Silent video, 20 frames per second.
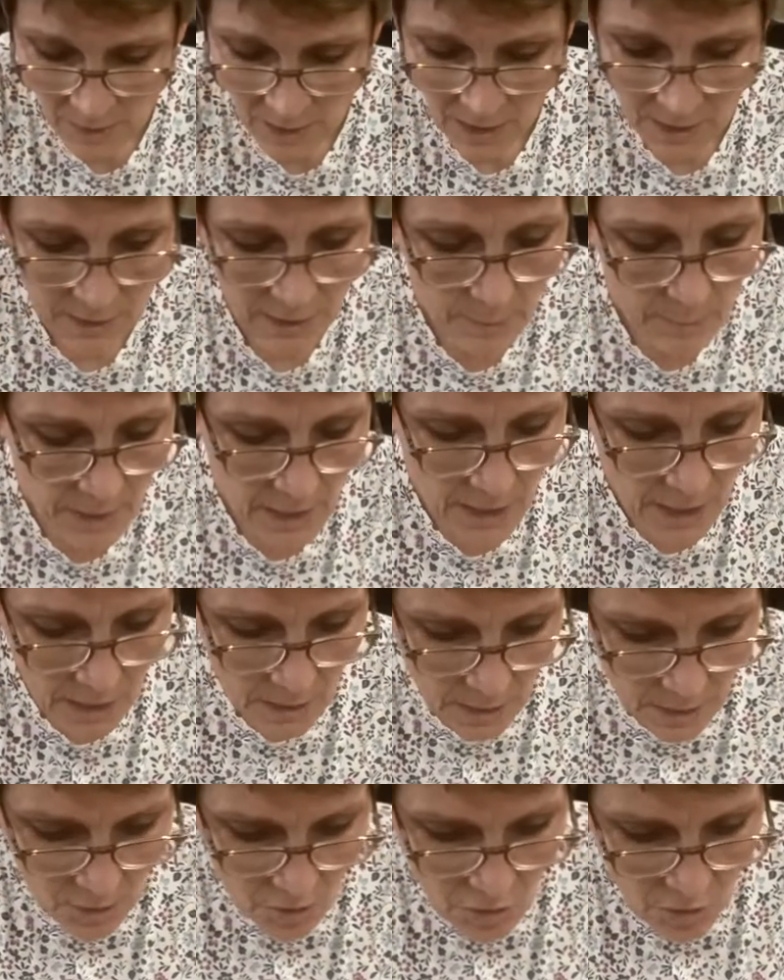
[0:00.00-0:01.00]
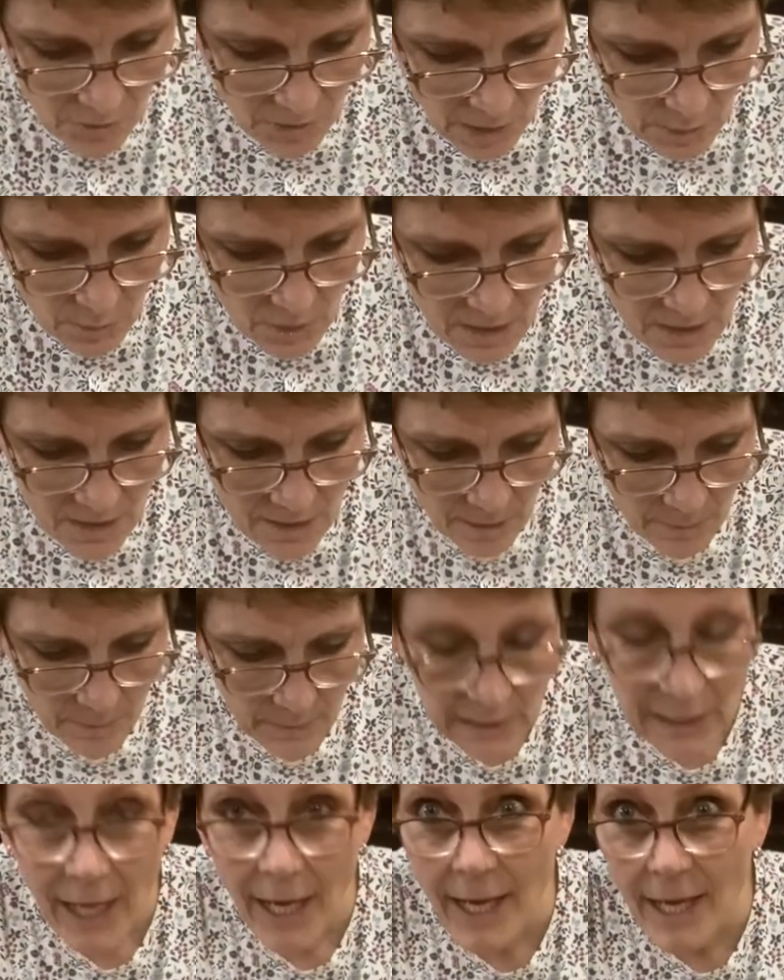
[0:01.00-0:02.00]
And let me add in, so that was some
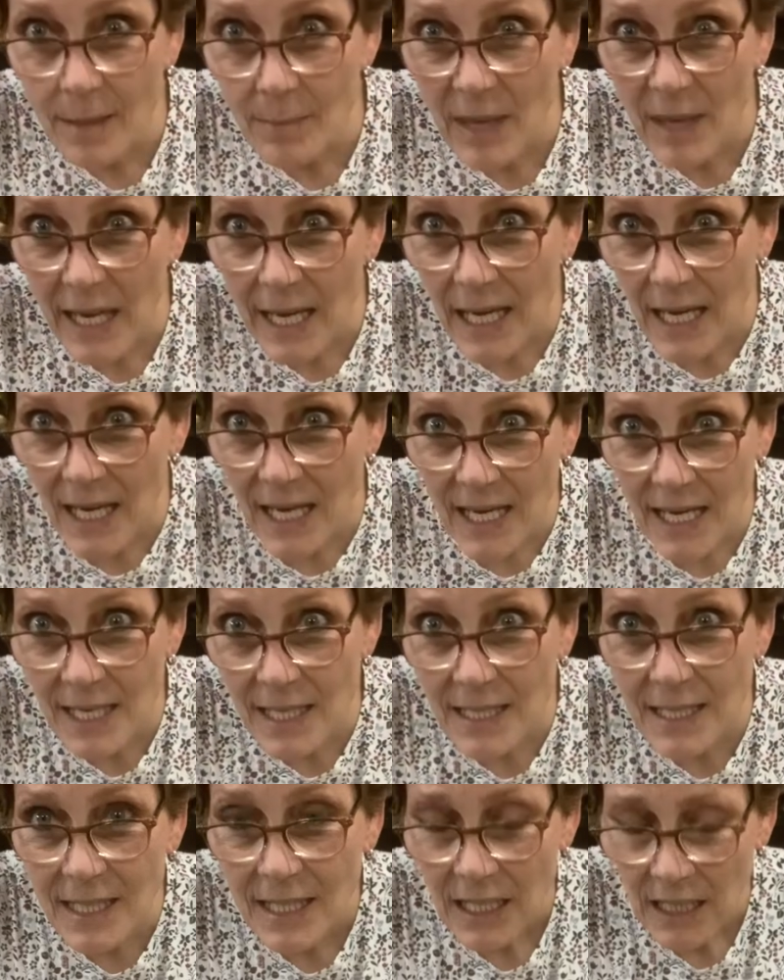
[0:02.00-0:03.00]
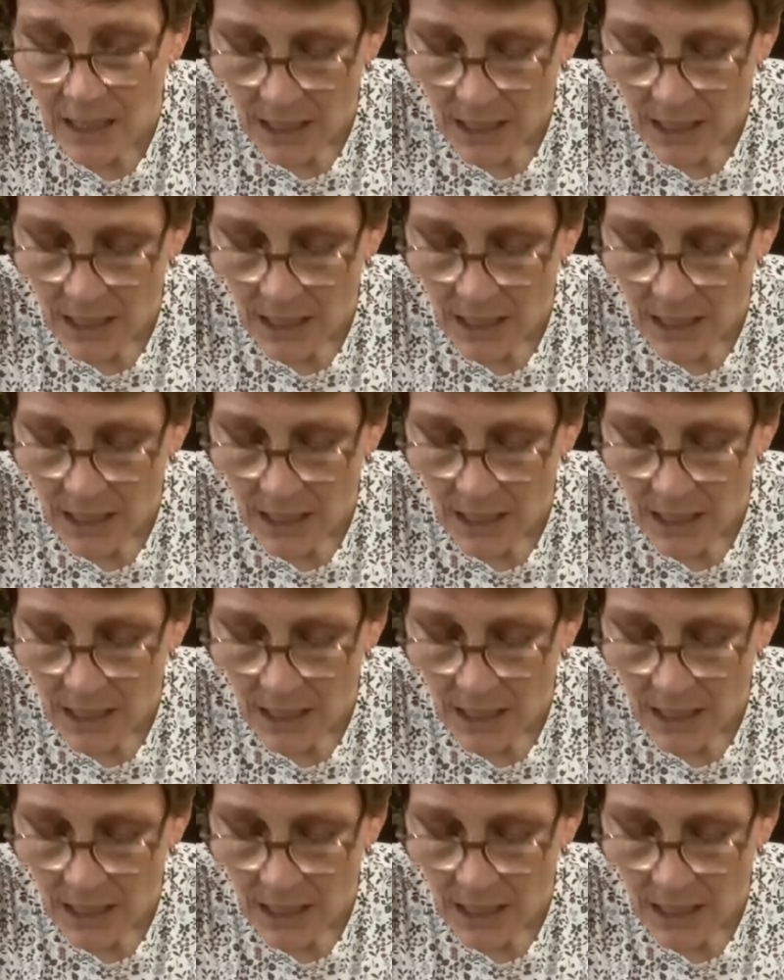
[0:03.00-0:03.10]
limeade,